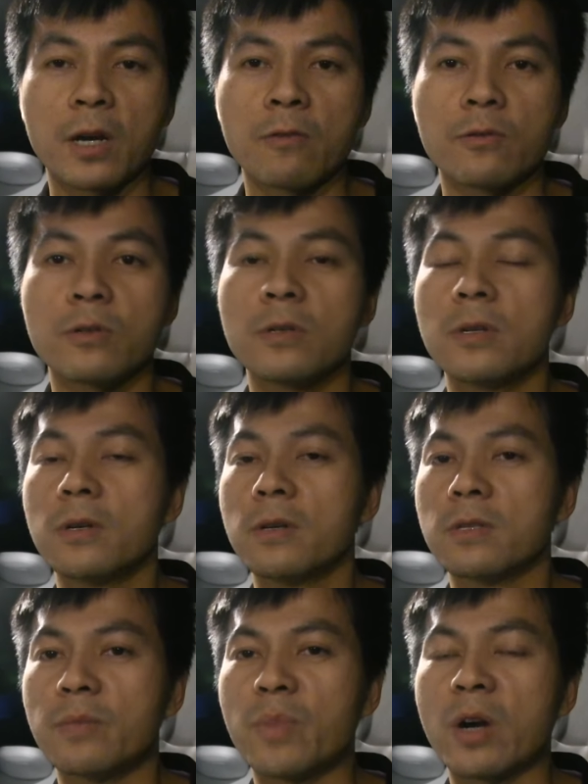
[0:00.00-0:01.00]
an hour,
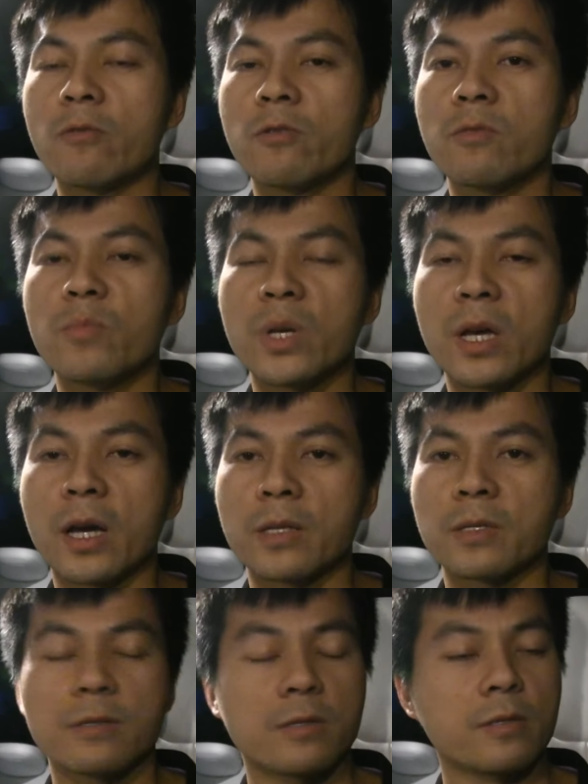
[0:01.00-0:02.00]
the battery will be at
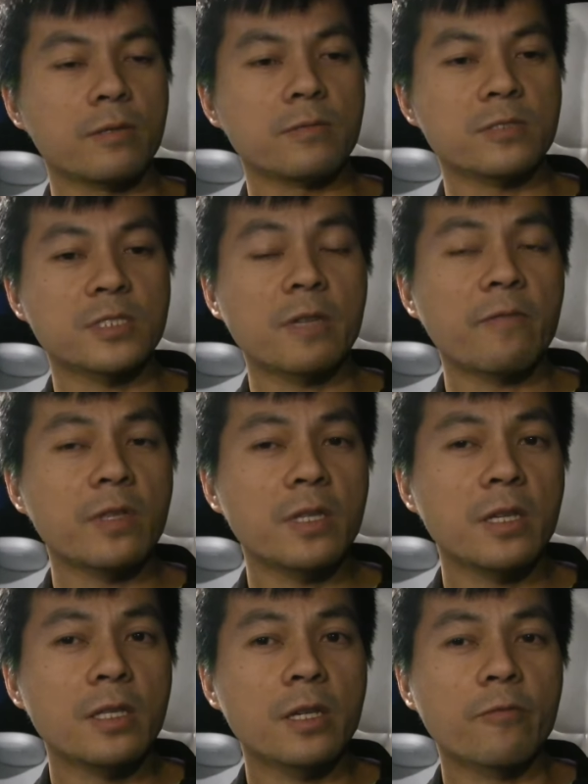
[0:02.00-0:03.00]

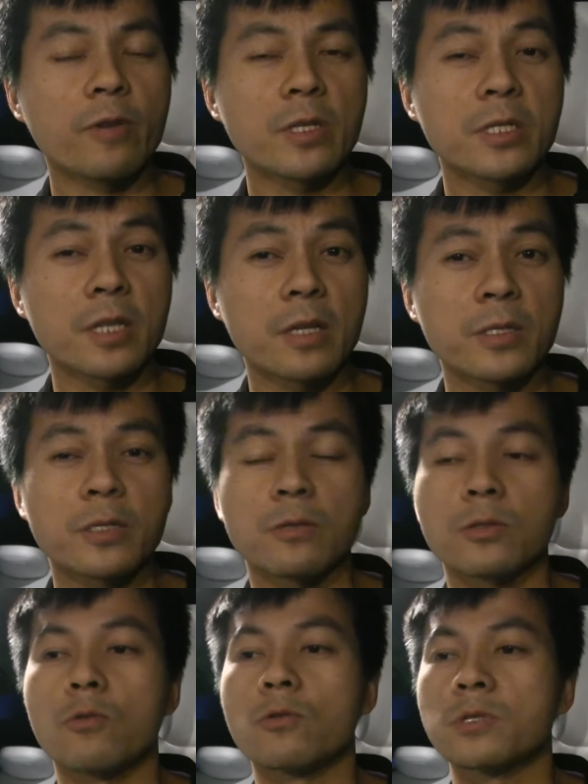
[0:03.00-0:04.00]
17 degrees
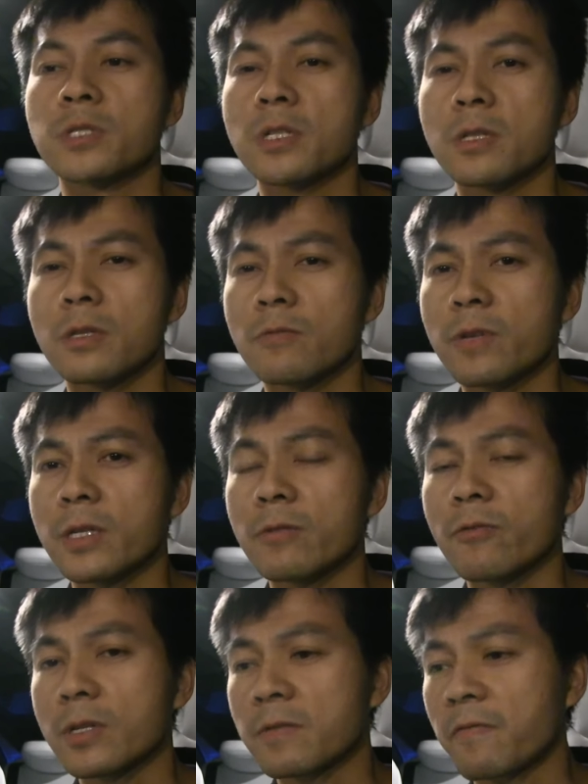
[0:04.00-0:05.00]
Celsius or 63
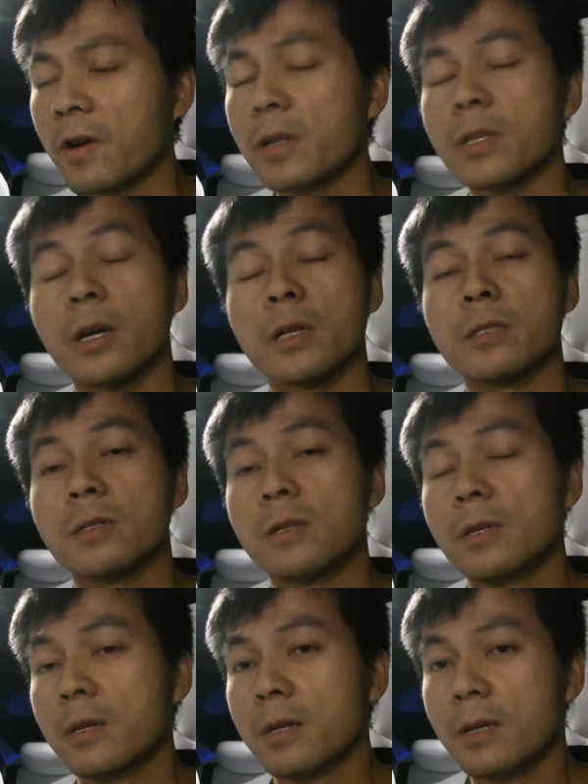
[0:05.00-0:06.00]
degrees Fahrenheit.
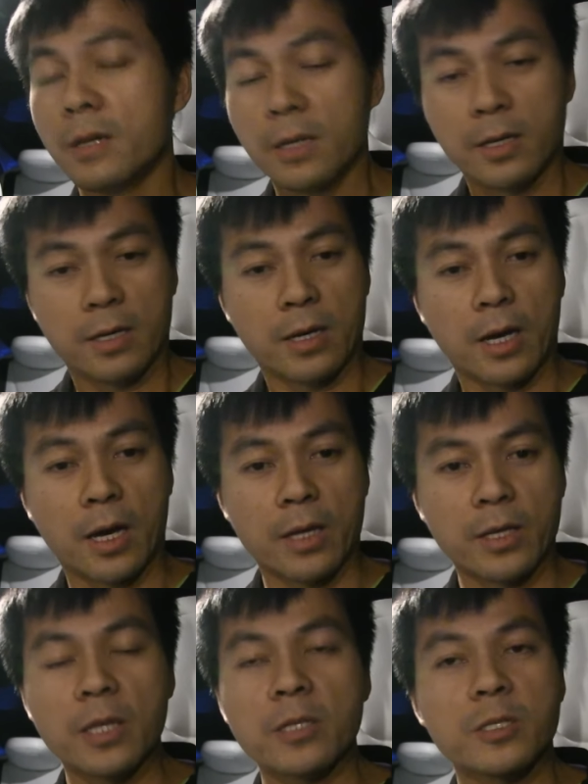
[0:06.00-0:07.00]

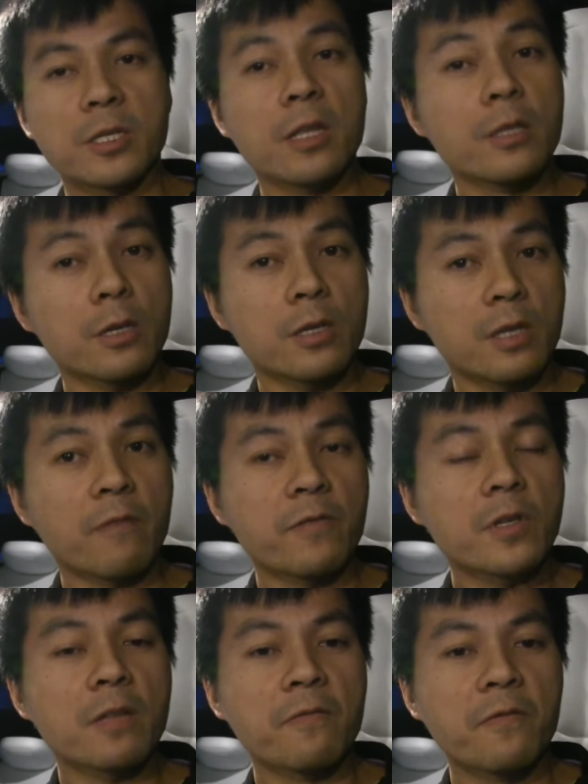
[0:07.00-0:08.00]
And that is still not enough
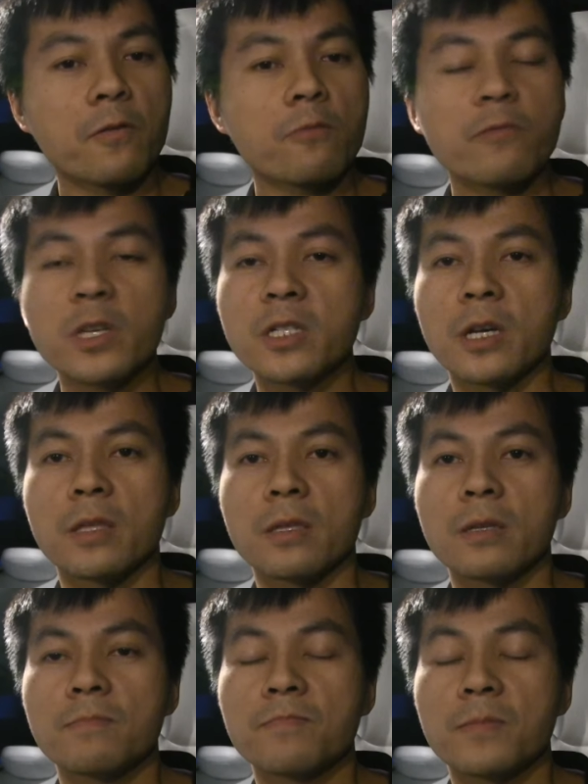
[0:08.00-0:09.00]
to get full
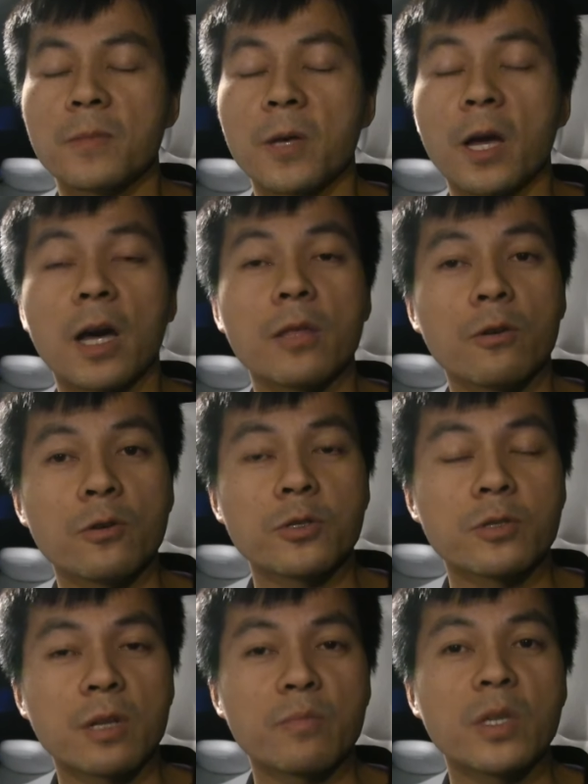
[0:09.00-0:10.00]
regen. And
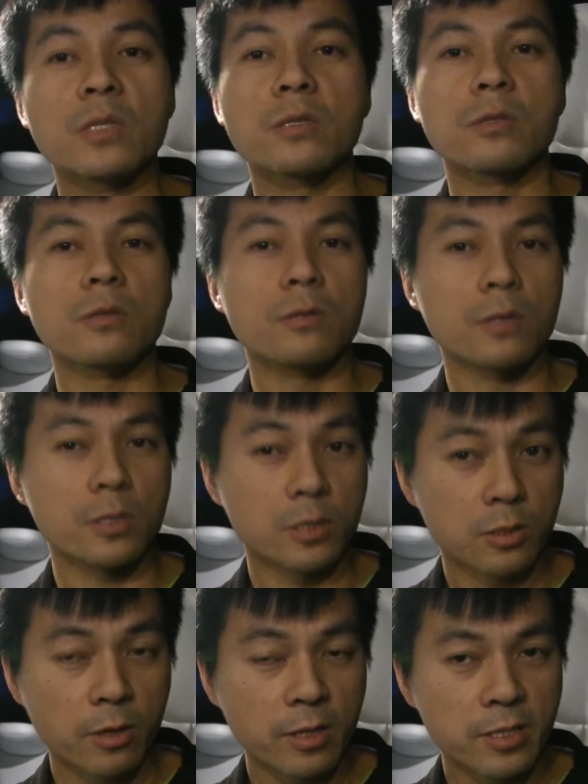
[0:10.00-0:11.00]
also that means
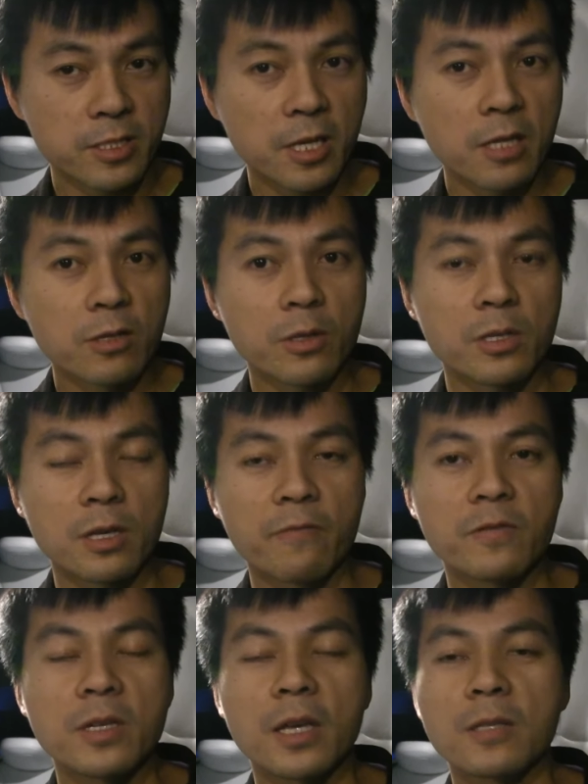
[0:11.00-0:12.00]
it's still not
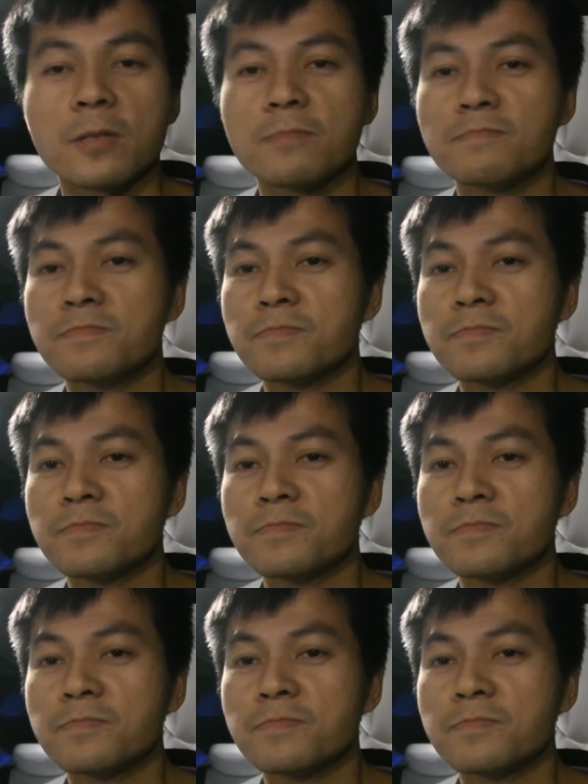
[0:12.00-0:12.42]
enough to get